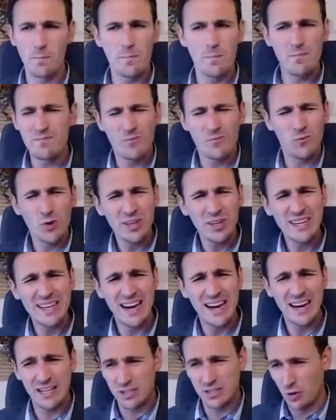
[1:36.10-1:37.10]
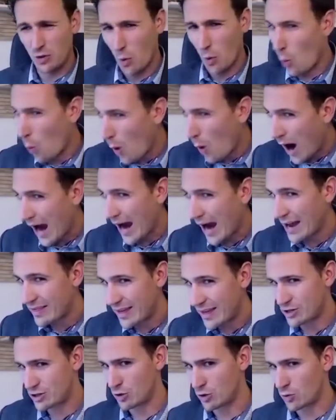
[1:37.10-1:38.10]
really getting to the why
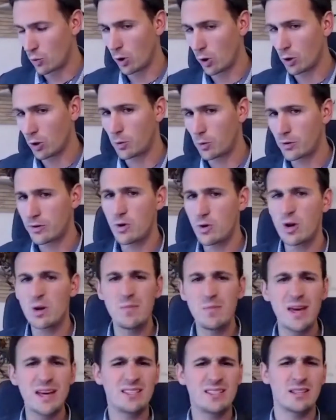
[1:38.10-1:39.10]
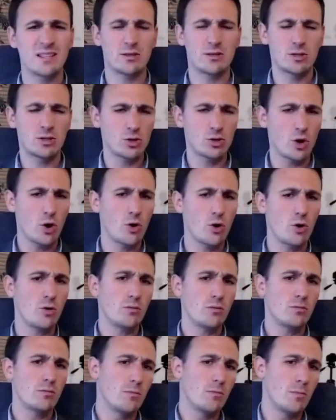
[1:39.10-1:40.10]
they should work with you. It makes it
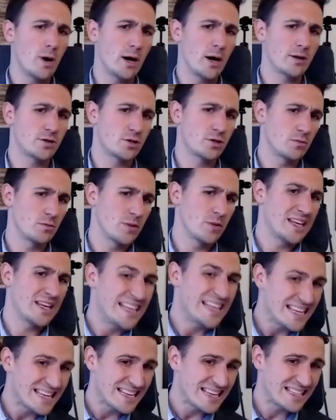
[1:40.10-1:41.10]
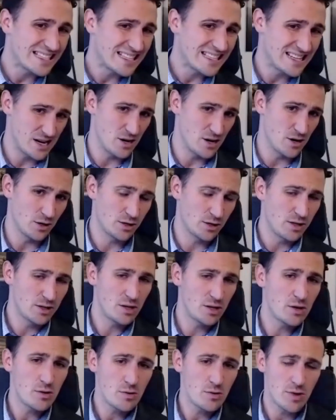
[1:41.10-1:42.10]
so much easier to
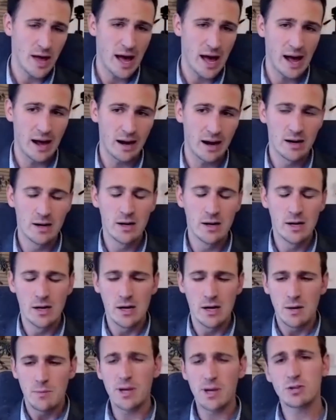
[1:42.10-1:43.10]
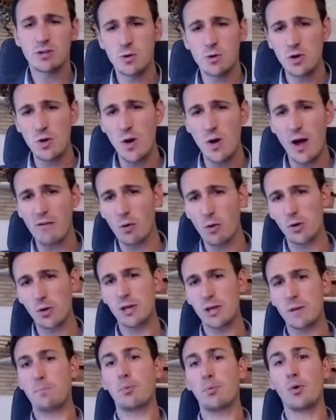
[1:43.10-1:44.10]
do that. Because when you have a
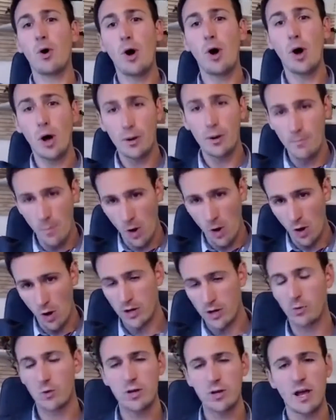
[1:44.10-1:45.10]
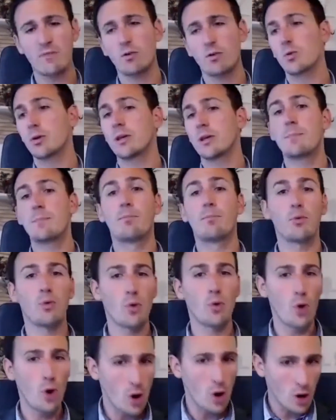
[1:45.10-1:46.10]
really broad market, when you have a really
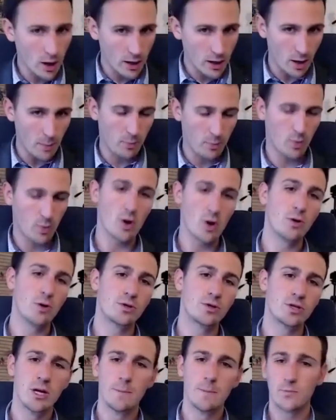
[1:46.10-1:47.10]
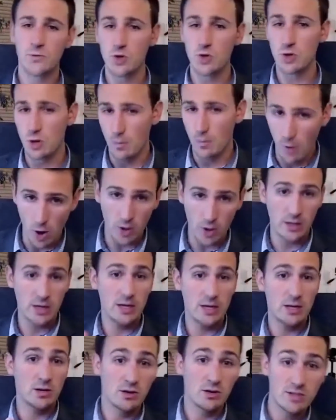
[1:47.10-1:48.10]
broad approach to your
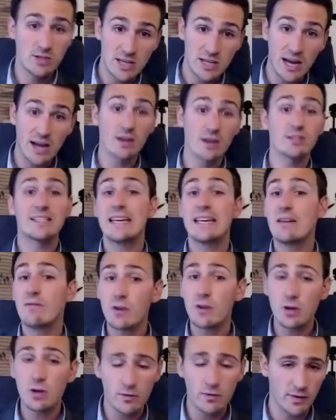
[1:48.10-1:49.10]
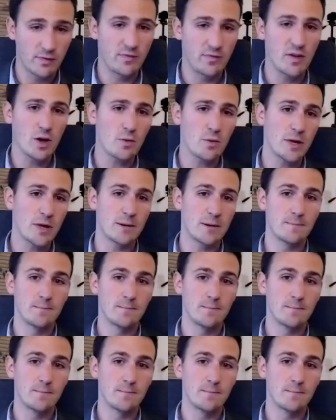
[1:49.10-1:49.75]
marketing, your sales, even your fulfillment,